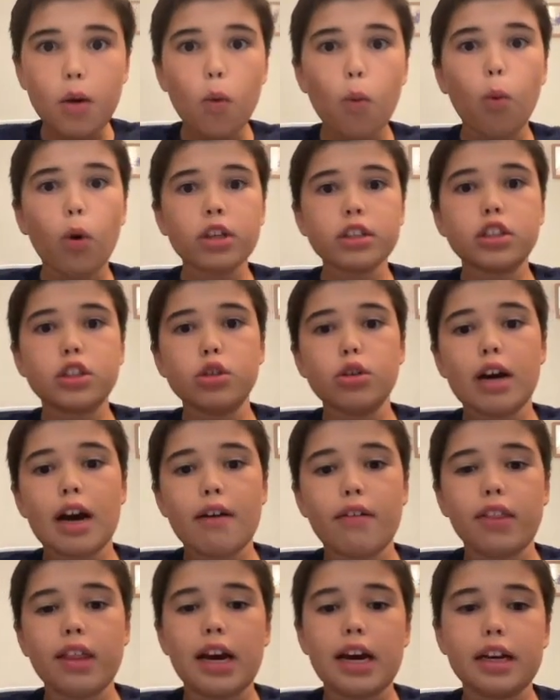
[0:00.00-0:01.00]
Once you
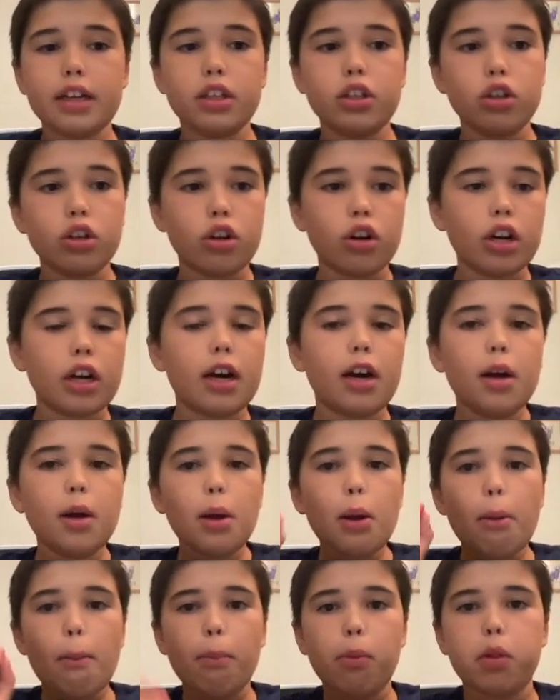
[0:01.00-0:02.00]
have that, you're gonna
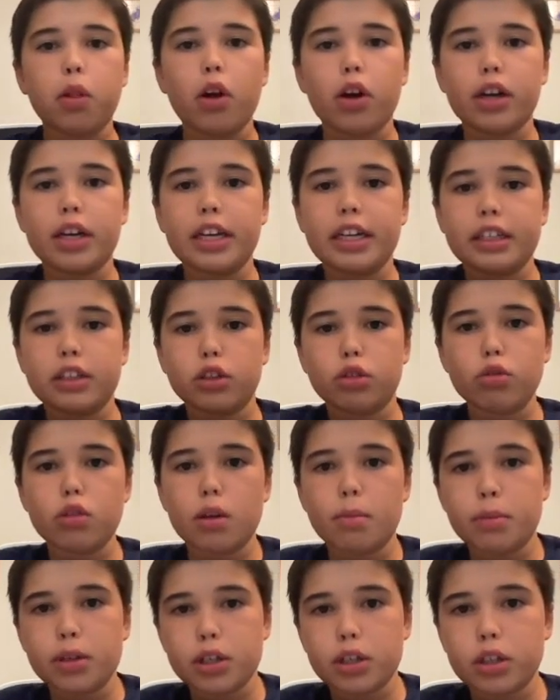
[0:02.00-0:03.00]
plug it into
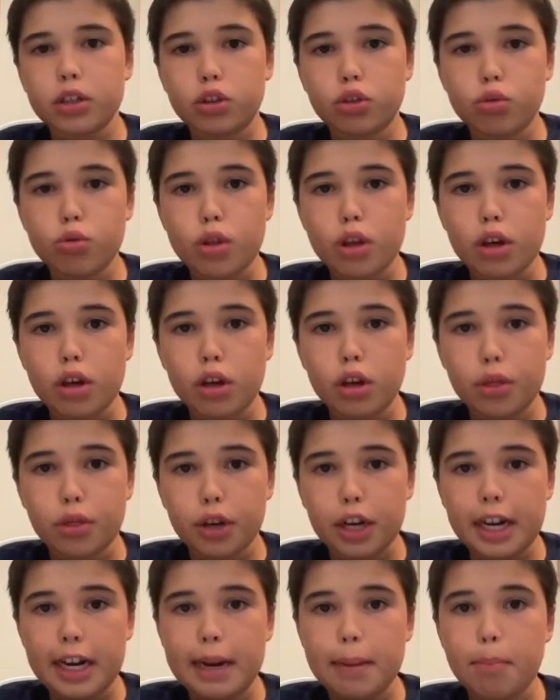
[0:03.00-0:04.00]
the to the
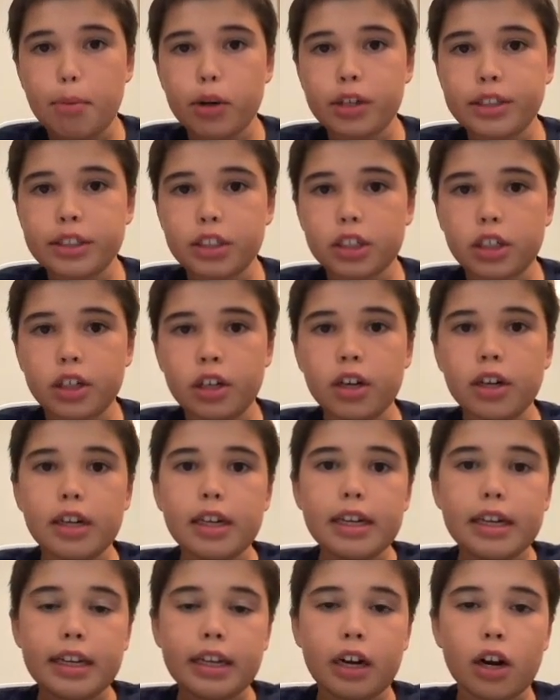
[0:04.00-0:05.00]
3D printer,
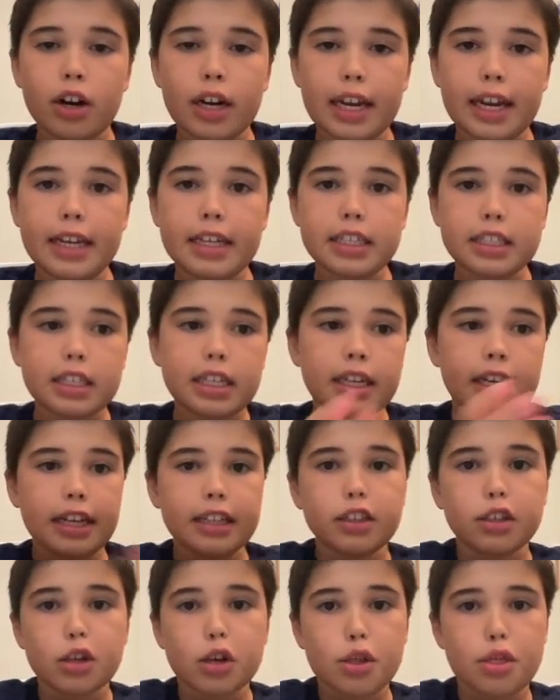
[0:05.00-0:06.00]
in our case, an
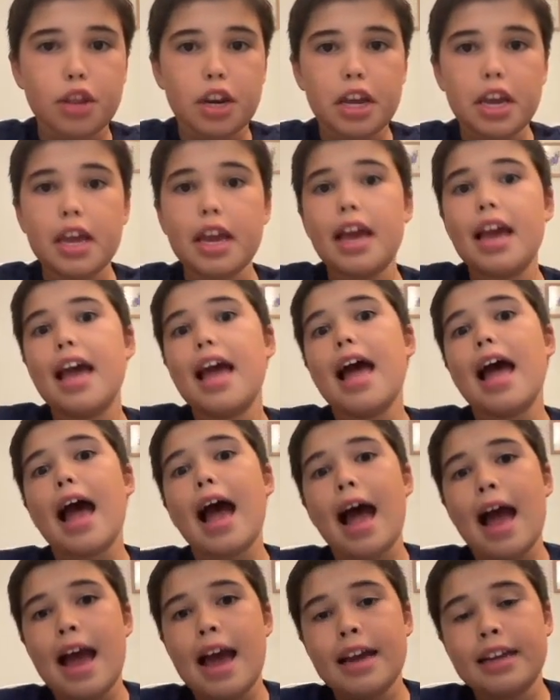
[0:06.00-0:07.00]
Ender 3,
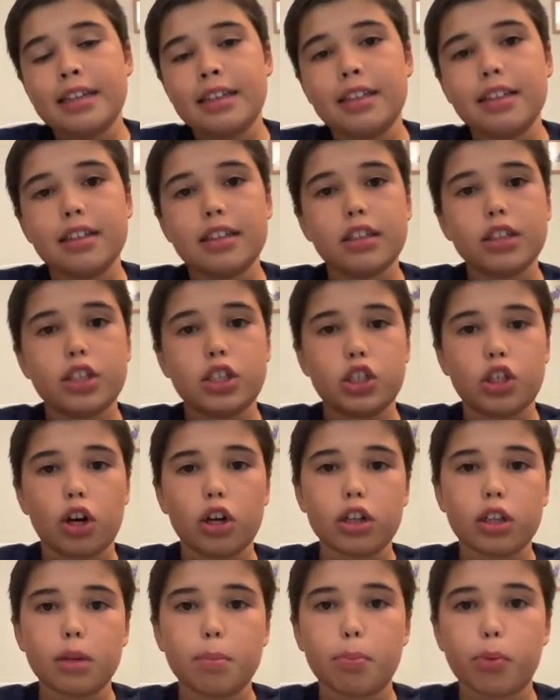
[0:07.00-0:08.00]
and
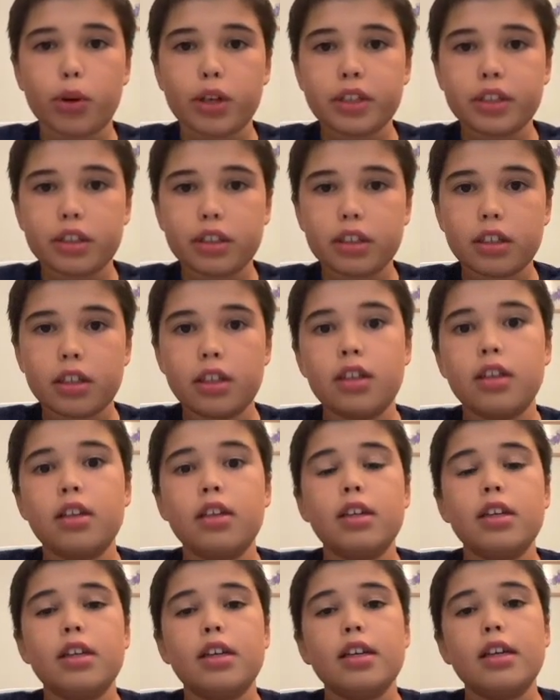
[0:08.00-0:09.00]
start the print.
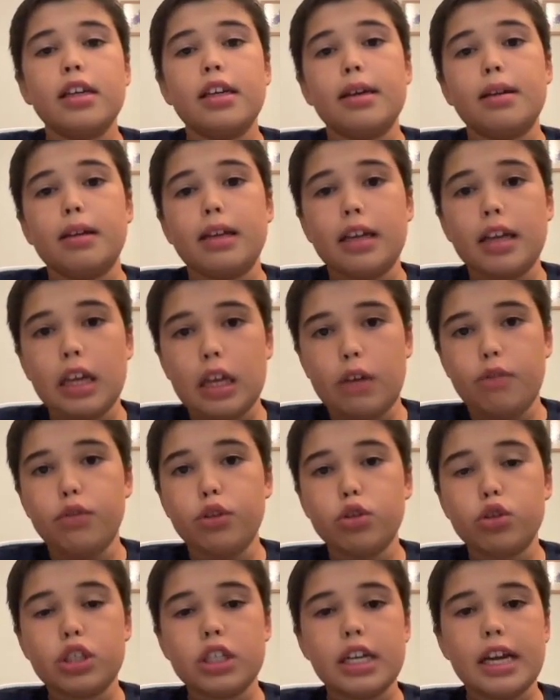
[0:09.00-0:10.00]
If
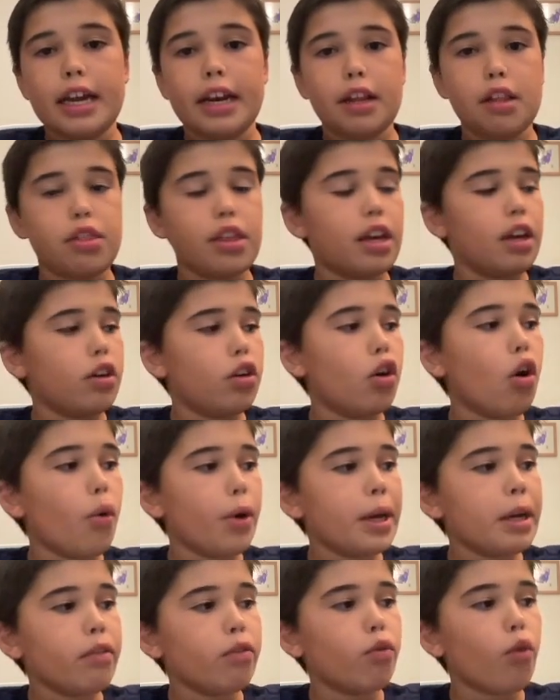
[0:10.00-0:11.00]
you see anything
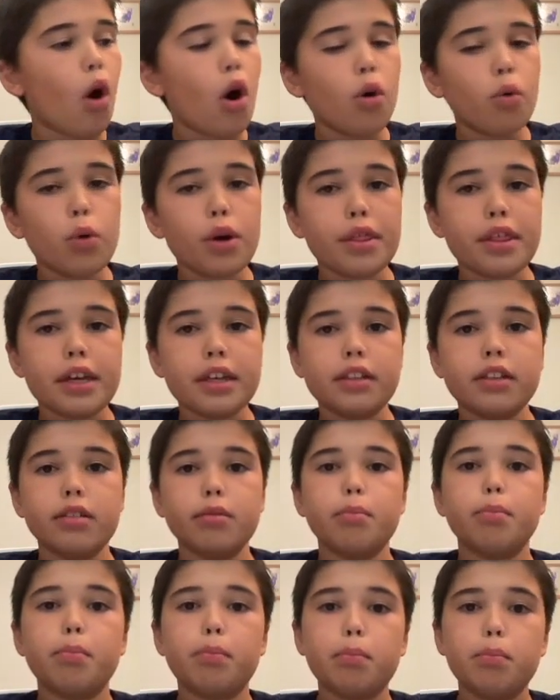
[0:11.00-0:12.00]
going wrong with it,
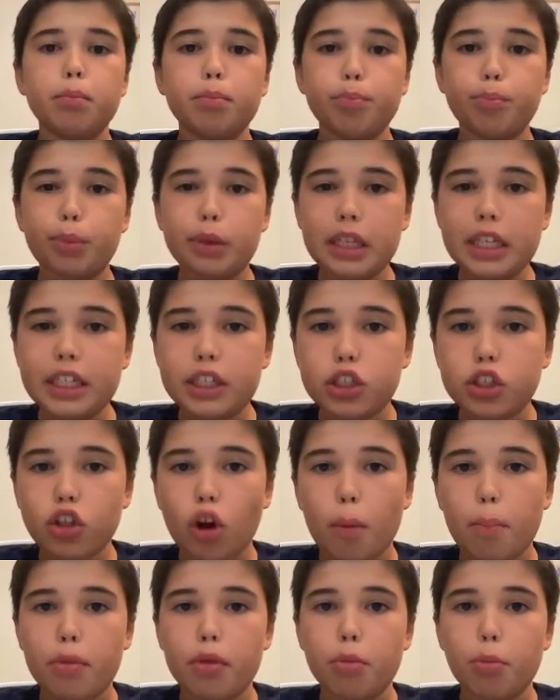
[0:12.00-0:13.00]
please
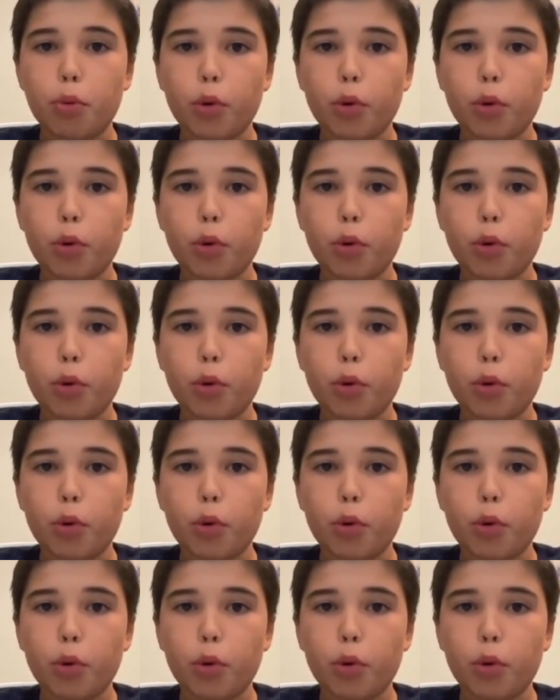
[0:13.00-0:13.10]
stop the